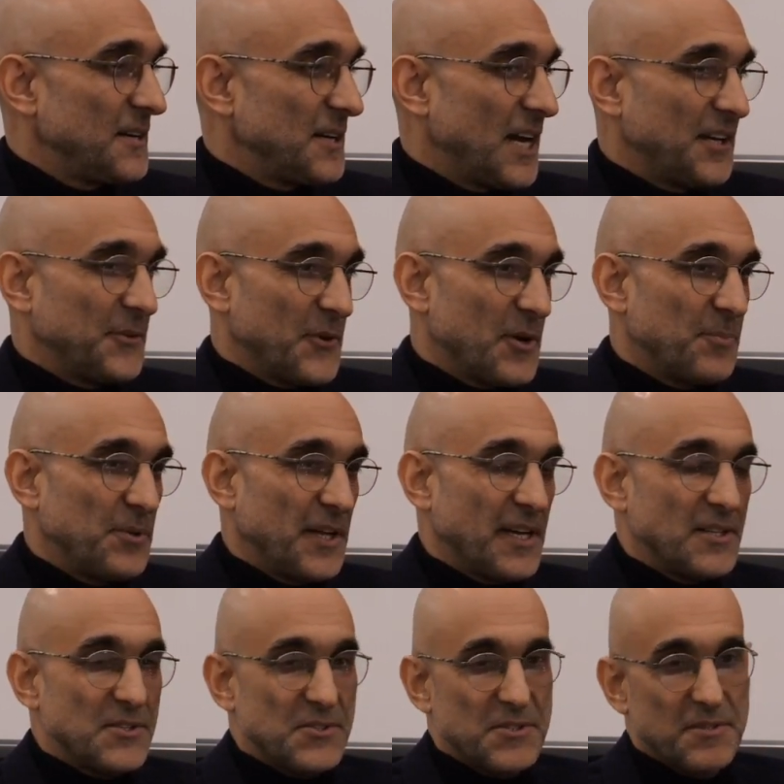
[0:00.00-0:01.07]
got in their
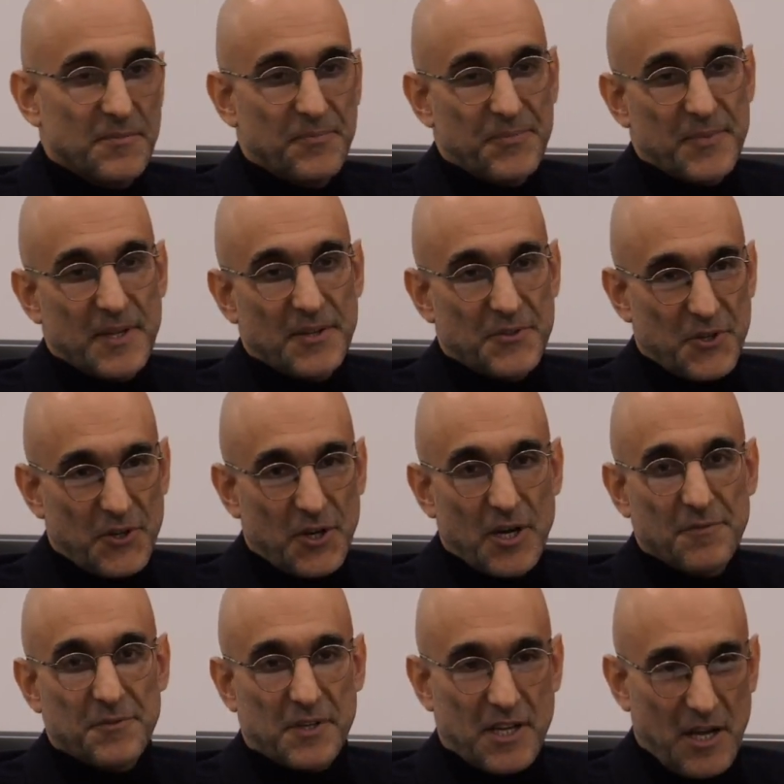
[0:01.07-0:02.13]
airplanes, and took
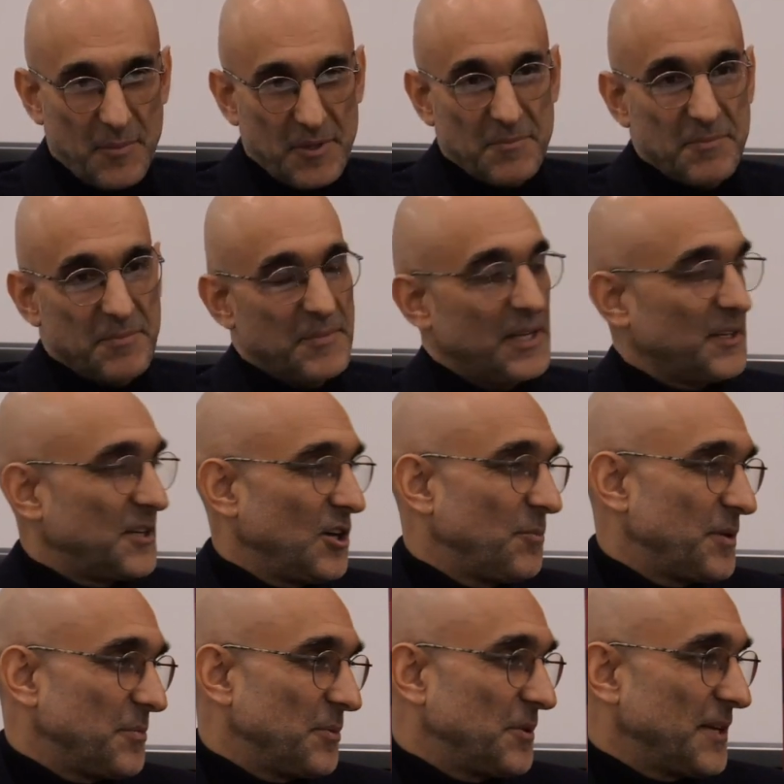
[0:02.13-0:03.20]
off to come in and kill
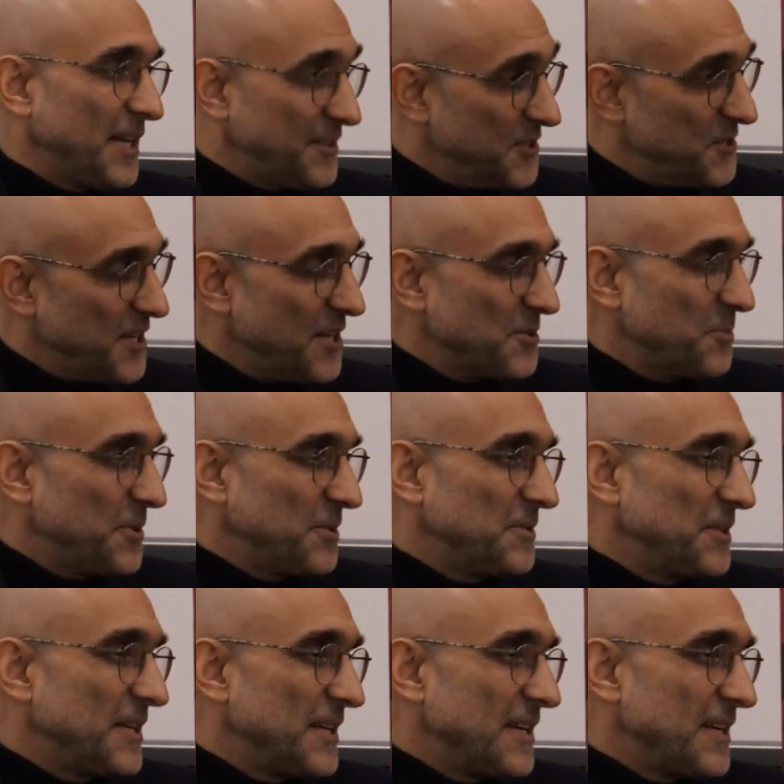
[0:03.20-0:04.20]
people at this hospital.